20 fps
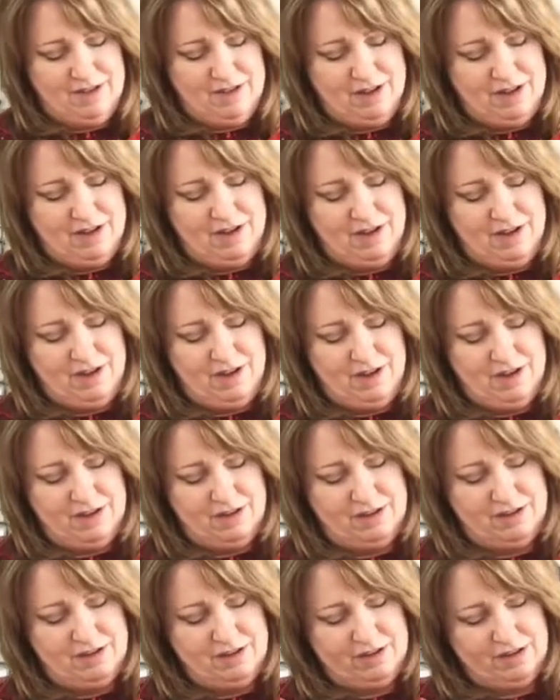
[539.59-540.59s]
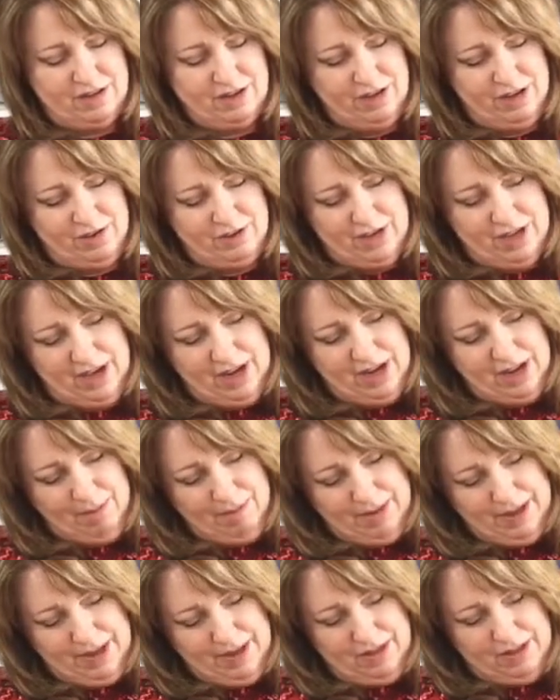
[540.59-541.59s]
Oh, are you kidding
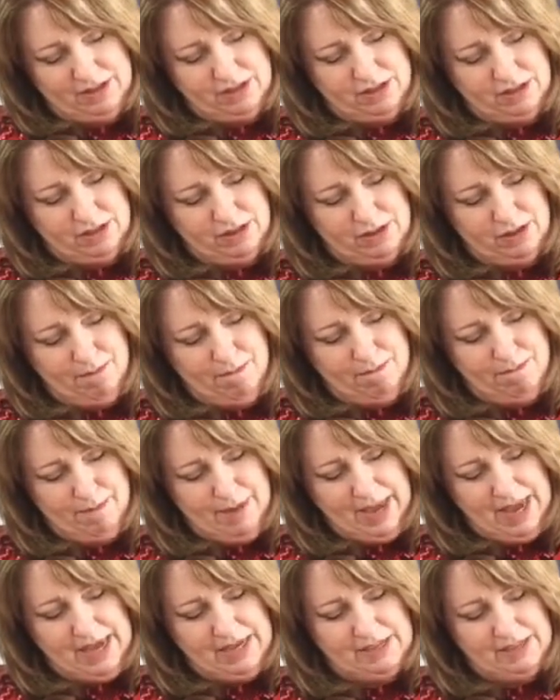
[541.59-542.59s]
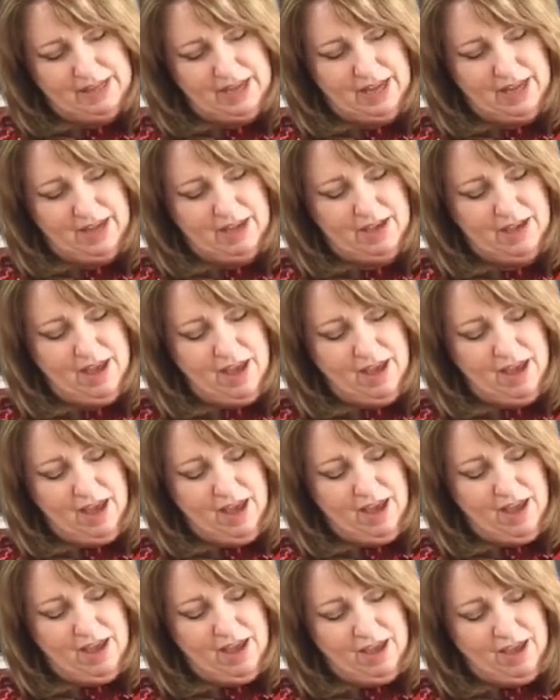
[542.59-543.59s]
me? This looks amazing.
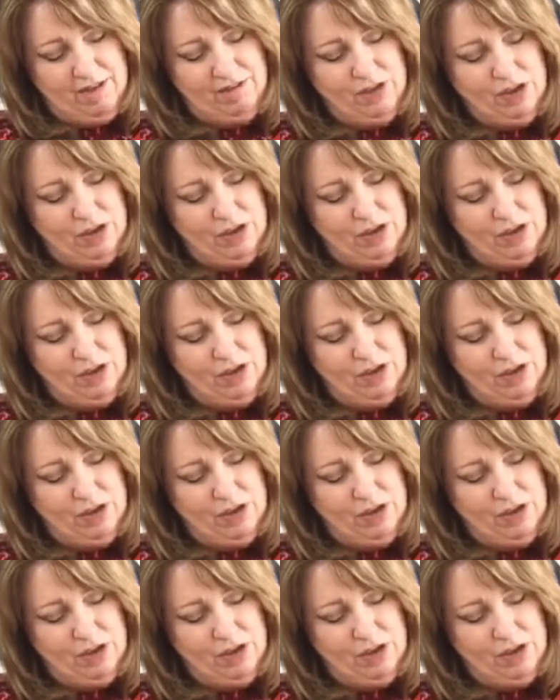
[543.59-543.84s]
If you